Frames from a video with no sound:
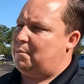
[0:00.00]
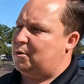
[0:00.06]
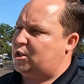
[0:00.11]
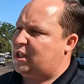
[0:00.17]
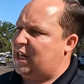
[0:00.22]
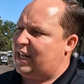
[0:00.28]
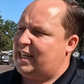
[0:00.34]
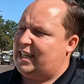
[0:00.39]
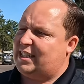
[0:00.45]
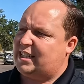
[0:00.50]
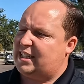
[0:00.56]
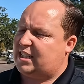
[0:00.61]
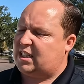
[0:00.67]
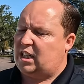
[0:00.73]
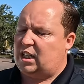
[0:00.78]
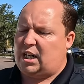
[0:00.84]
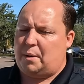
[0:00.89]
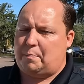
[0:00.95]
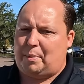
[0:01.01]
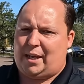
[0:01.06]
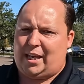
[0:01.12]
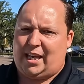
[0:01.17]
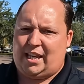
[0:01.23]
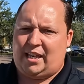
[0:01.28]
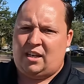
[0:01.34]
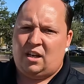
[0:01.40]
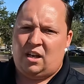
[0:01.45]
end Mercedes, it's gonna
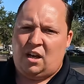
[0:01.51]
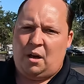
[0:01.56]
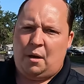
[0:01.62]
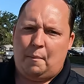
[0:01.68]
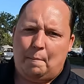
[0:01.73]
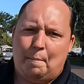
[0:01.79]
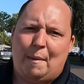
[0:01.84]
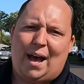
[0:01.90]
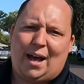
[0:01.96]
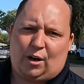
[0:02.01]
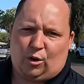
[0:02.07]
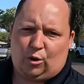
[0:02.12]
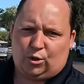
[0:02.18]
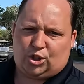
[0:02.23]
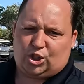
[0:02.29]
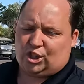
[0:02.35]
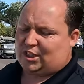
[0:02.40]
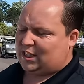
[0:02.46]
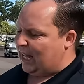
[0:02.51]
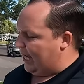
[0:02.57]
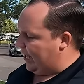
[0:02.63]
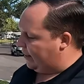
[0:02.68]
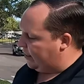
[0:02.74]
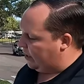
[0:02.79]
be metal, just like